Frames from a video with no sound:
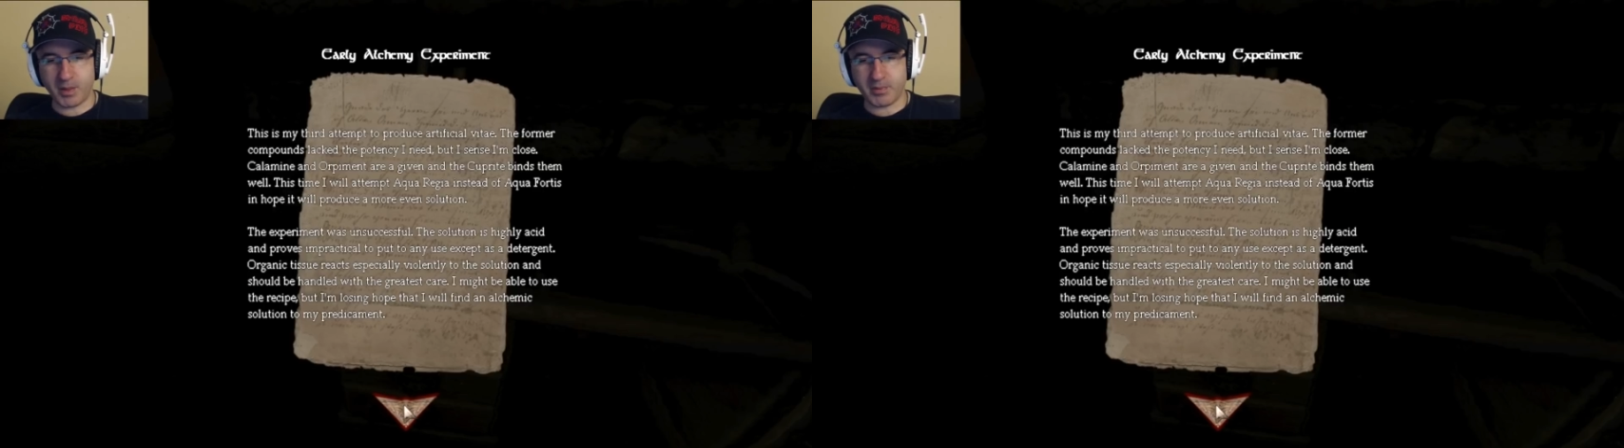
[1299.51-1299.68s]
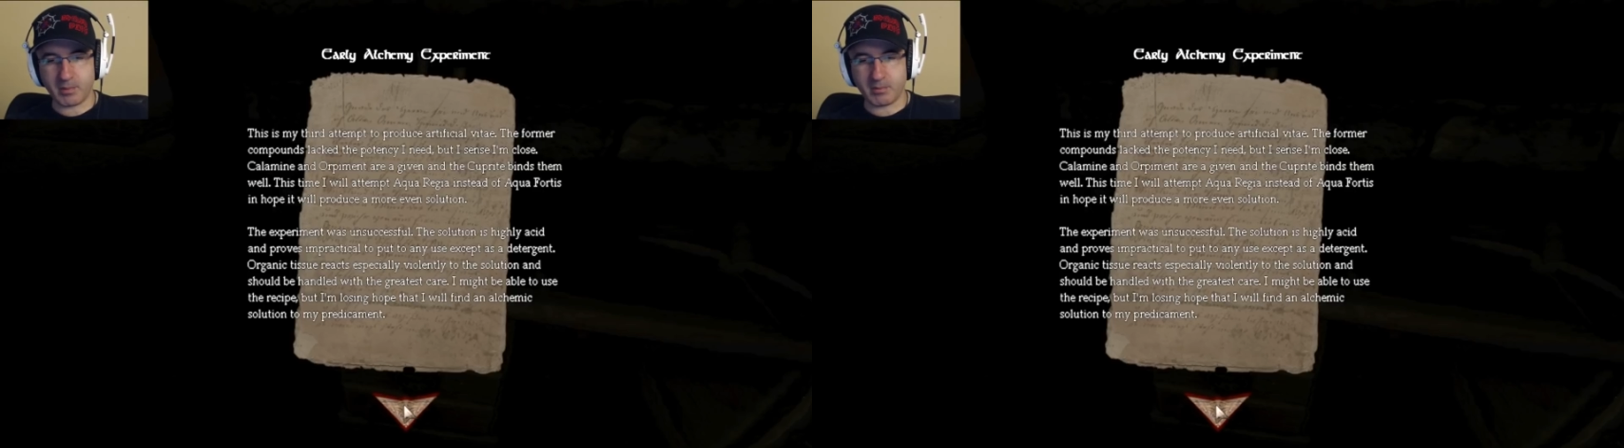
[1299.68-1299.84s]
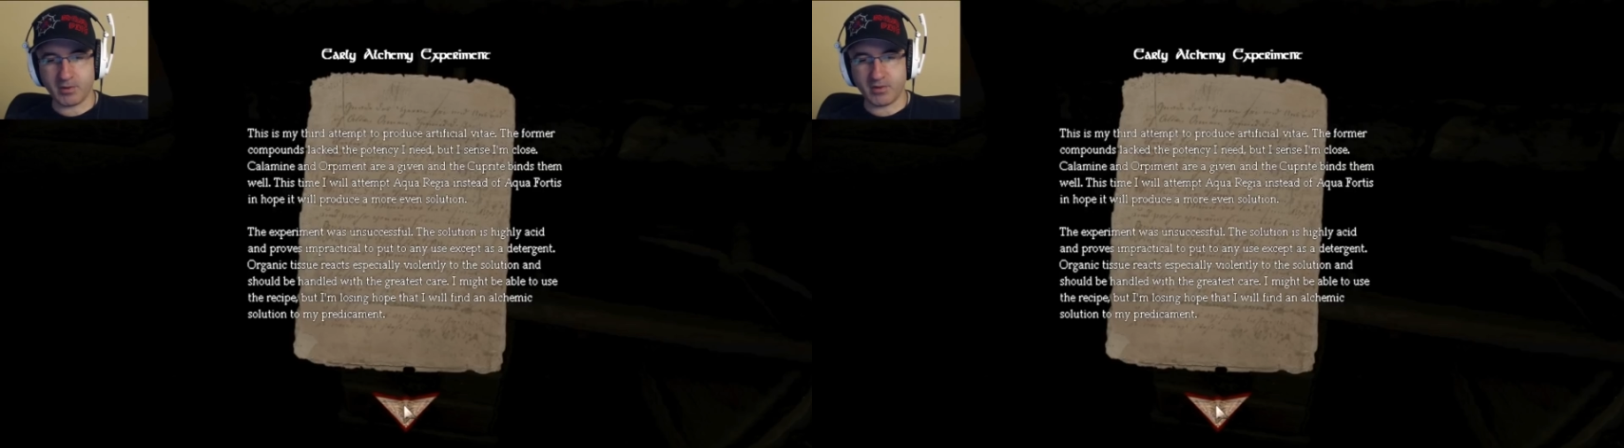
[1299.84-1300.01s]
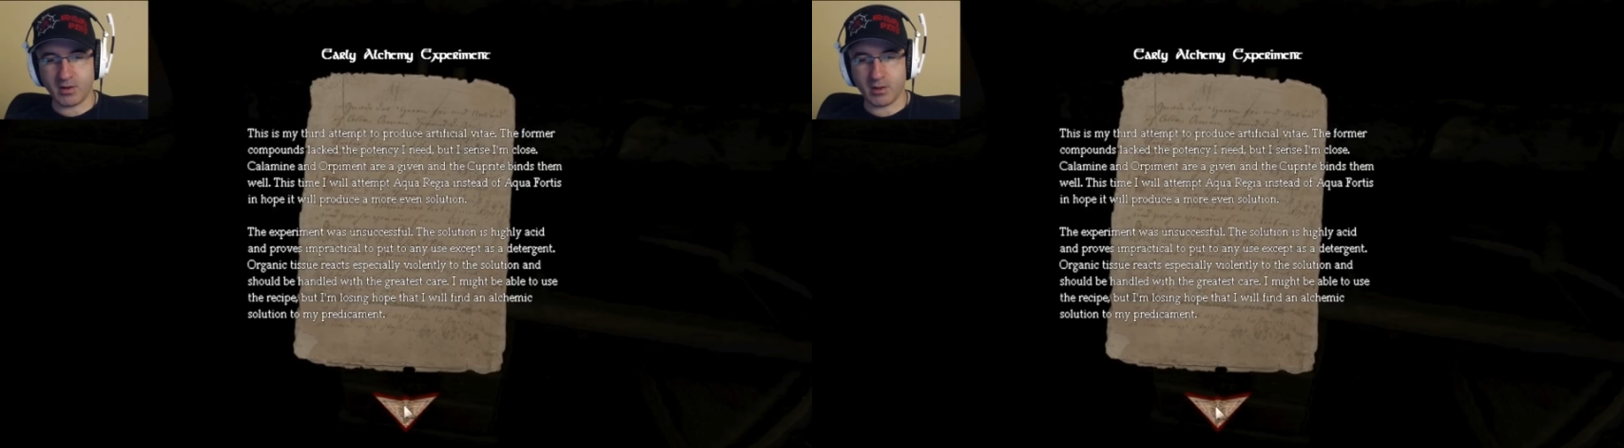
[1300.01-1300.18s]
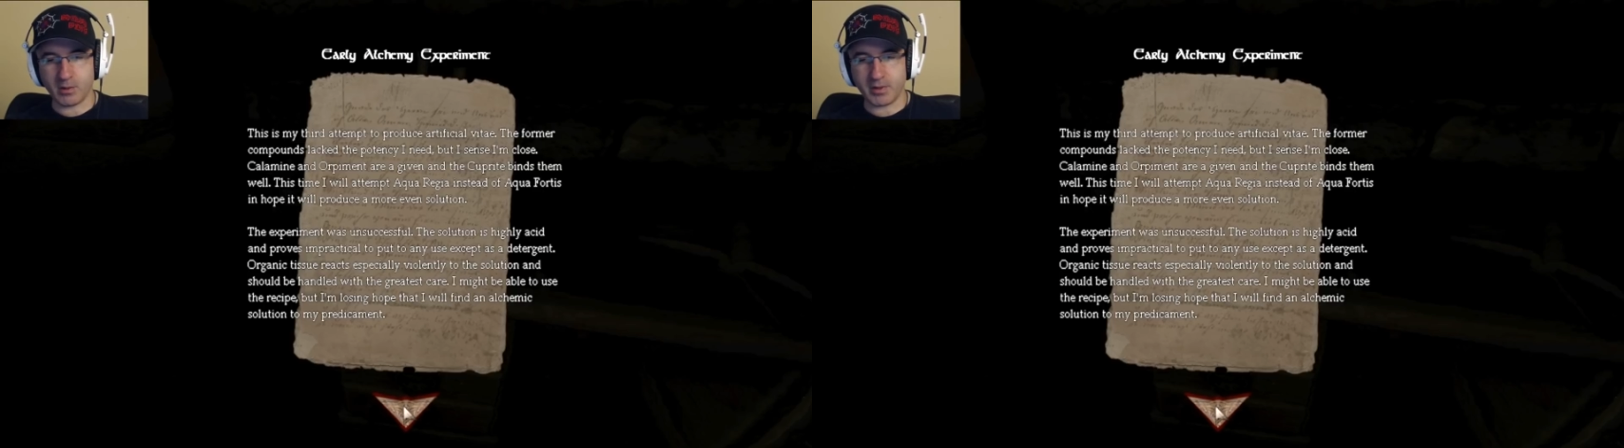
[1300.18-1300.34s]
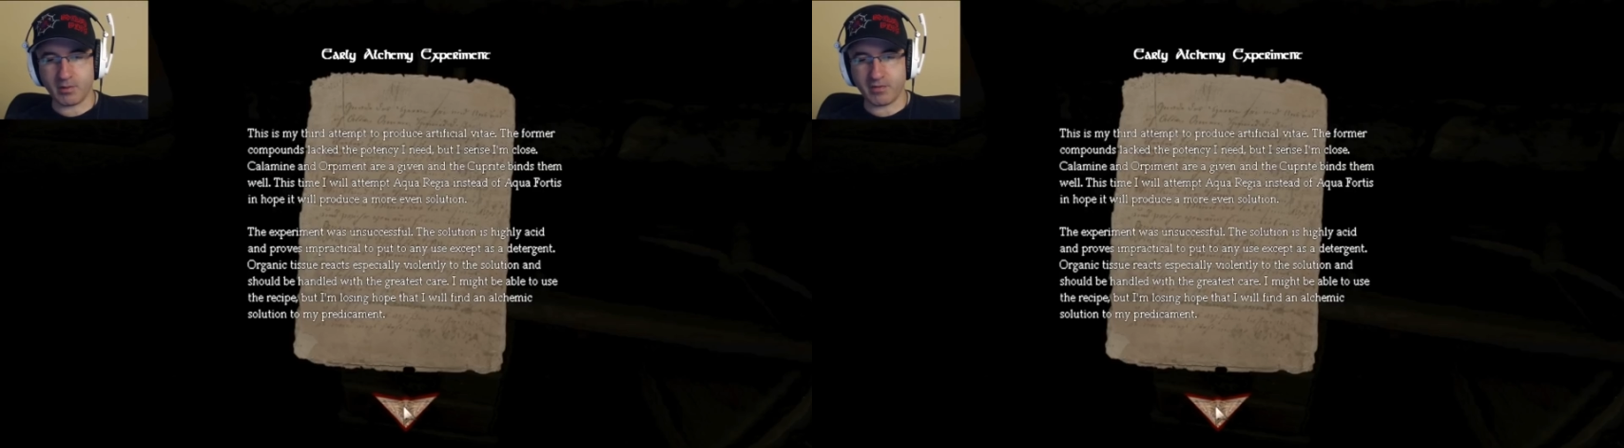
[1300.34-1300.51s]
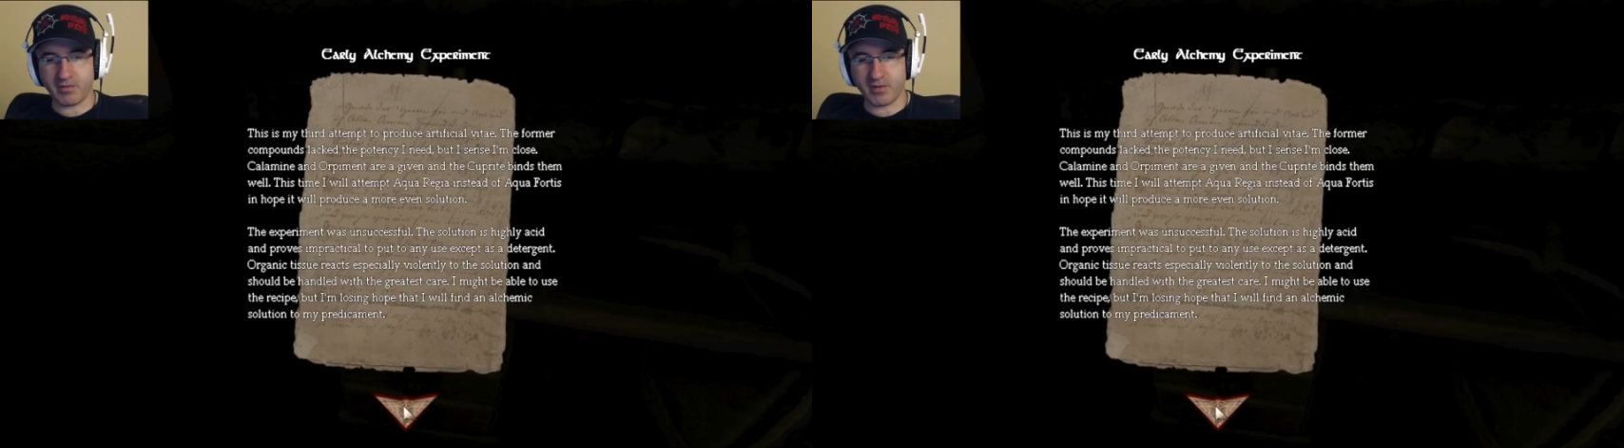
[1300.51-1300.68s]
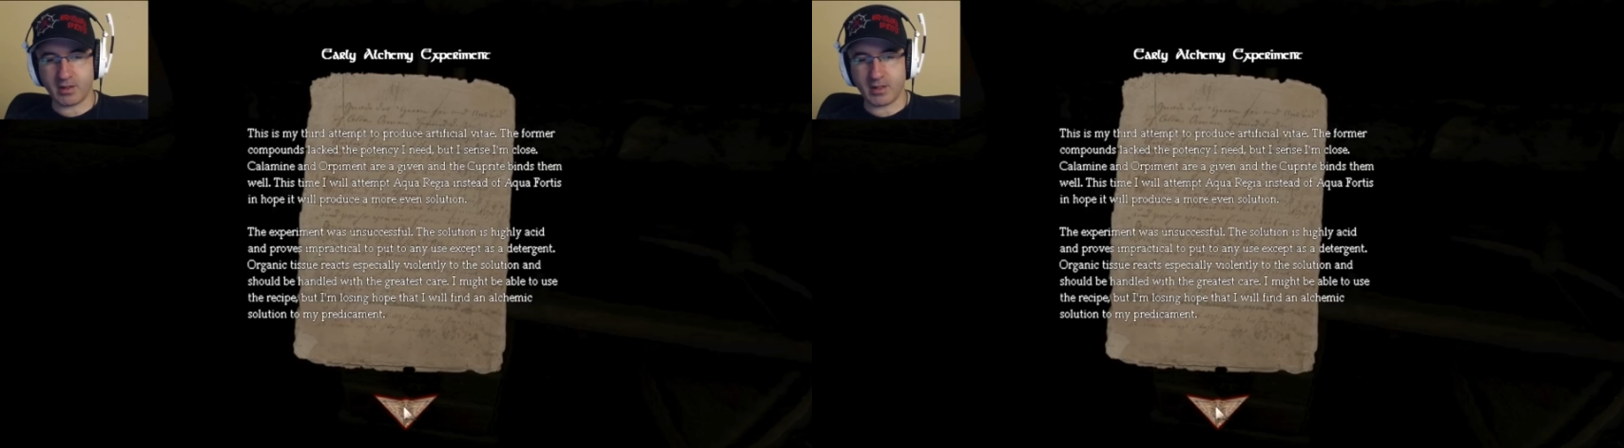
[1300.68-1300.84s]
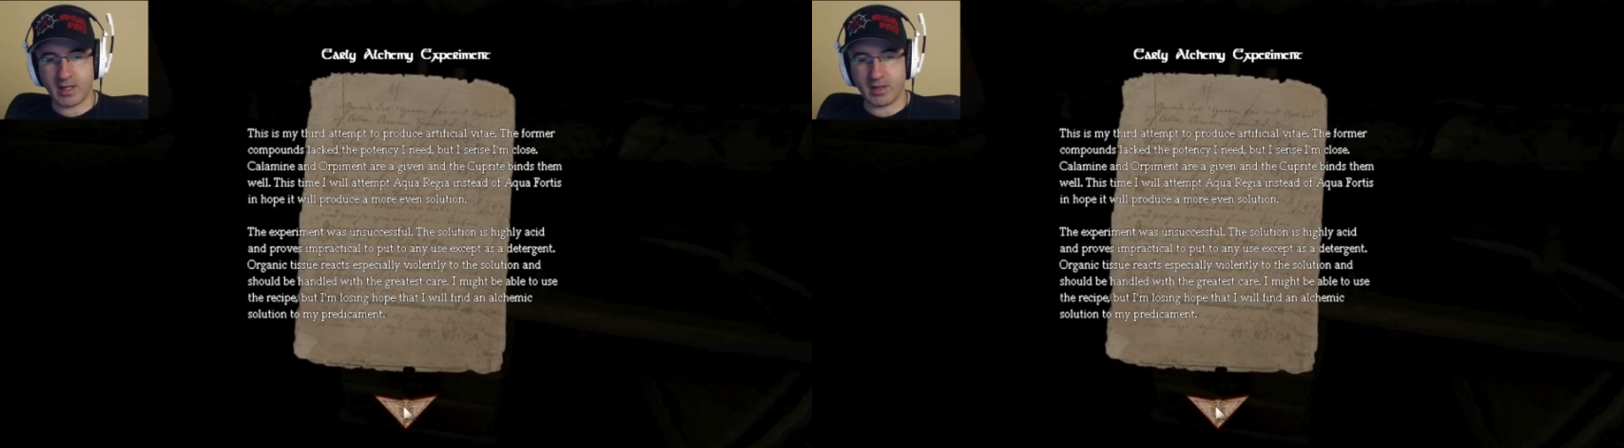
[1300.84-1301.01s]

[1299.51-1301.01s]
but I'm losing hope that I will find an